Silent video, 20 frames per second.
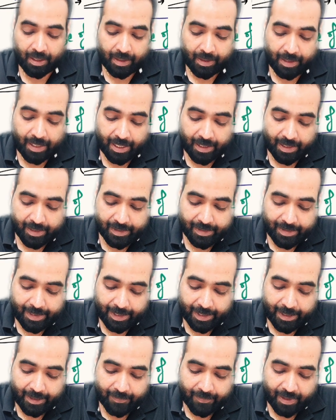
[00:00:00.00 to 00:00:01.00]
Then the
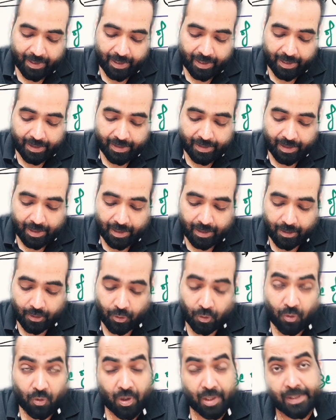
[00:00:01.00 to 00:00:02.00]
second one is the
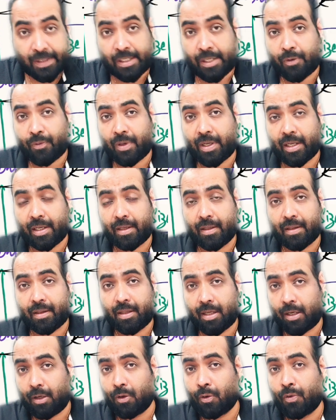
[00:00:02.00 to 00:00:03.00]
quasi equity,
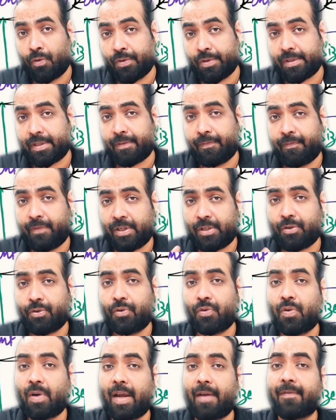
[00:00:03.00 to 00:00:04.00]
the loans
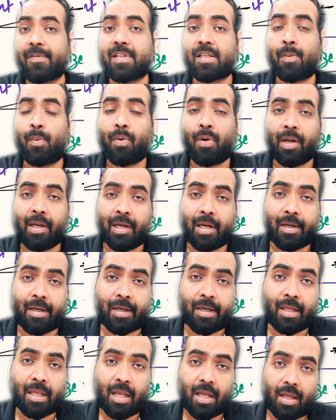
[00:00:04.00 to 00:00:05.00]
which you have
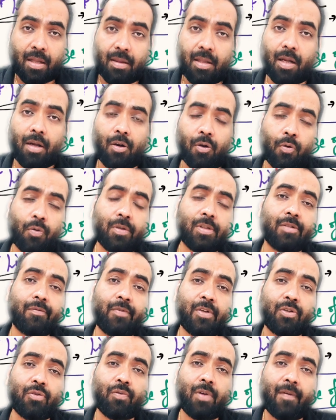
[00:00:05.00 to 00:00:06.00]
subordinated, the loans
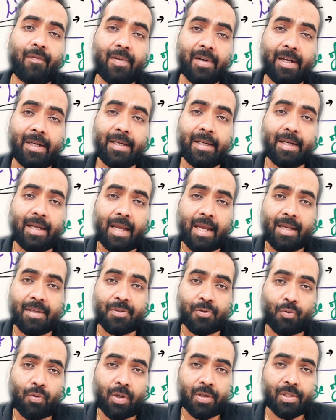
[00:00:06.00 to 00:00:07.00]
which you have treated
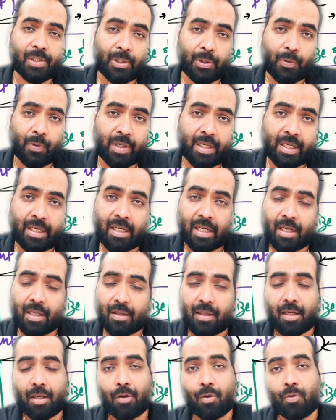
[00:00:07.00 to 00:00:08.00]
as quasi equity,
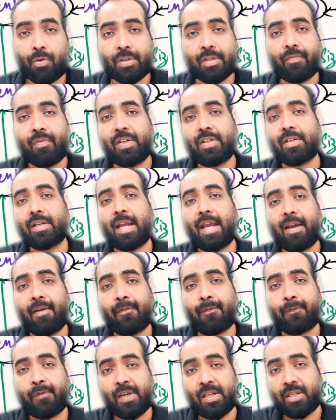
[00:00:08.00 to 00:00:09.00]
the loans which
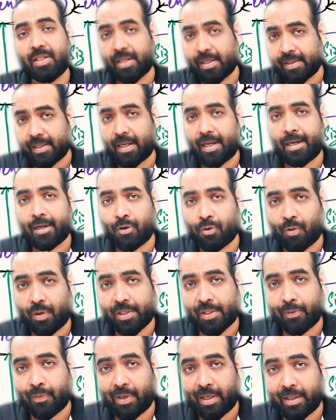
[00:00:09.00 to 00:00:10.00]
have features like
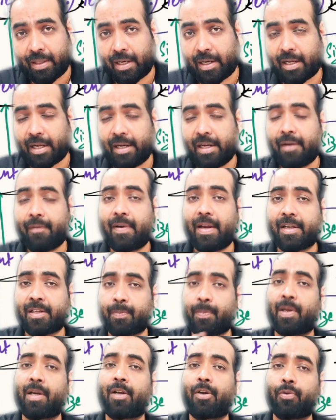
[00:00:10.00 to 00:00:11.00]
quasi equity that I have
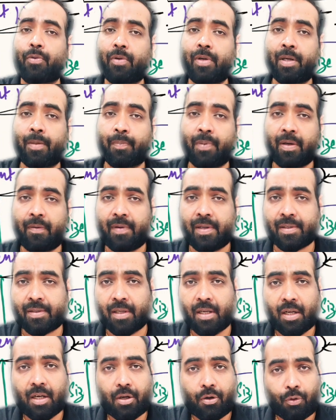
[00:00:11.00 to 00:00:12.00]
explained to you in previous
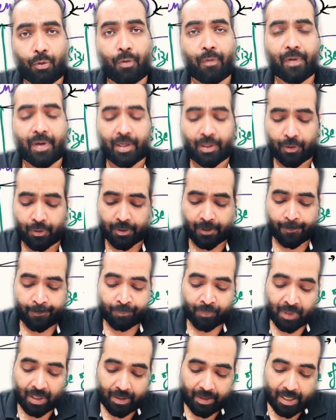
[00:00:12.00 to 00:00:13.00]
two videos.
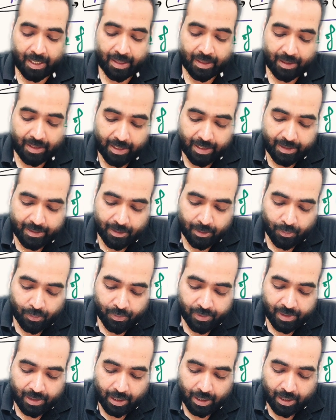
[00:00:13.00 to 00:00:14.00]
Then these
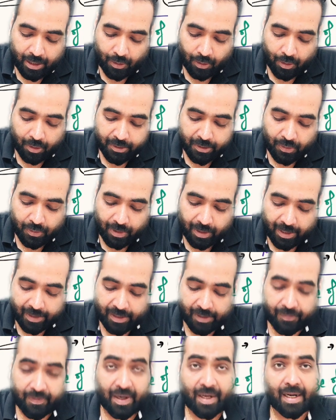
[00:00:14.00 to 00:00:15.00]
loans are also
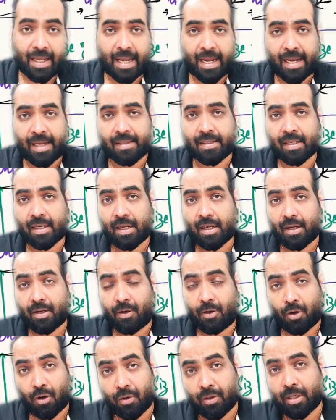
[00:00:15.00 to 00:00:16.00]
classified as
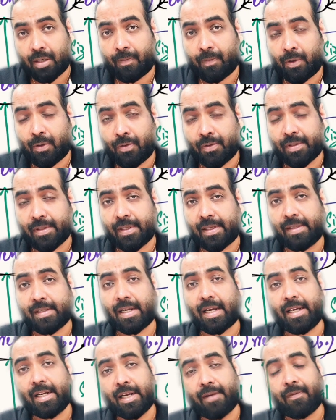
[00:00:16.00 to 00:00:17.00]
long term loans, since
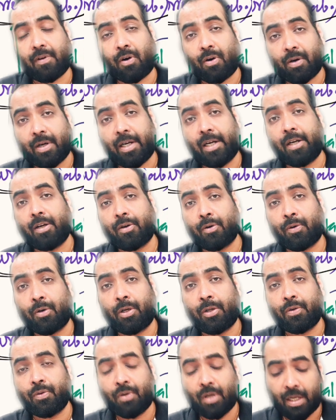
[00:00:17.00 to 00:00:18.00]
I have already
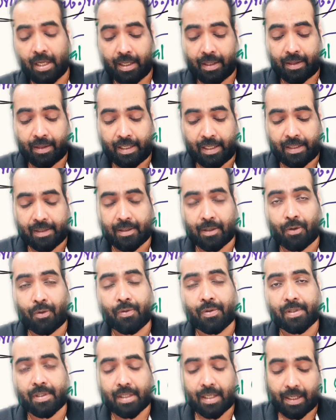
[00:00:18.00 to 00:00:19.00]
told you these
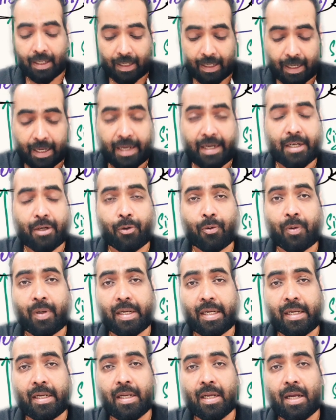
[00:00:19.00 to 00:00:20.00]
loans, like
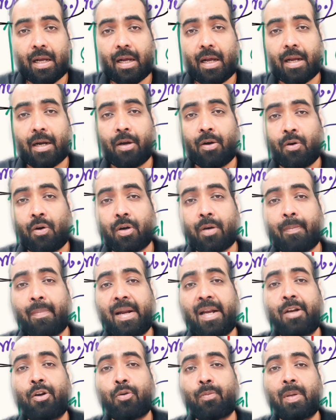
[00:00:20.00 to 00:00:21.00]
equity, are not
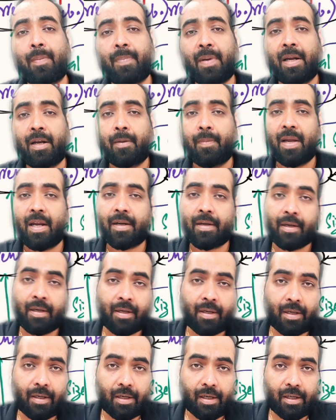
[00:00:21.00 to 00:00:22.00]
meant to be paid back
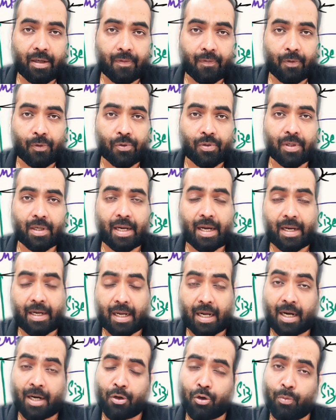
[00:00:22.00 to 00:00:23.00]
in near future and
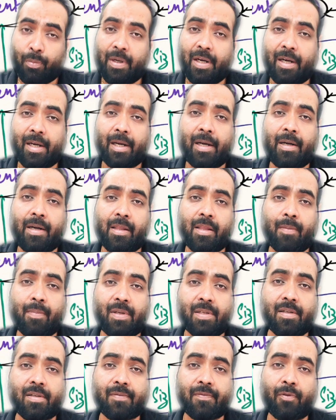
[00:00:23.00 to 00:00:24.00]
are to be retained in the
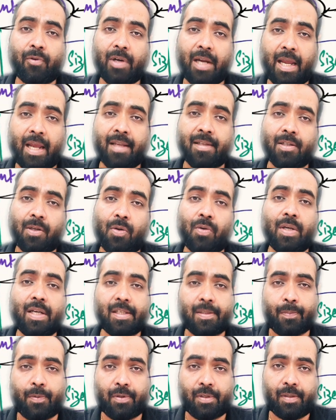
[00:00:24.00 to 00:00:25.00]
business for as long
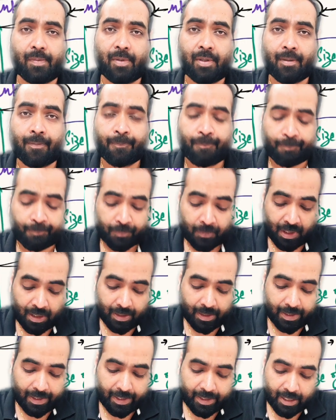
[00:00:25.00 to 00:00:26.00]
as possible,
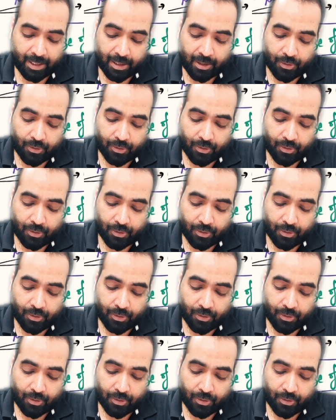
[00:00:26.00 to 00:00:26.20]
right?